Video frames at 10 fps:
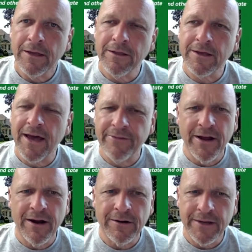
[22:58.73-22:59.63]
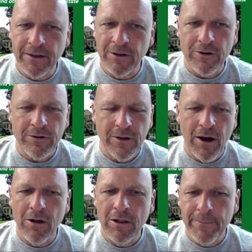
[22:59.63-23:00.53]
Click on there and learn
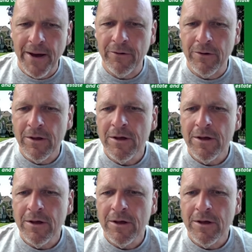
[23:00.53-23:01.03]
all about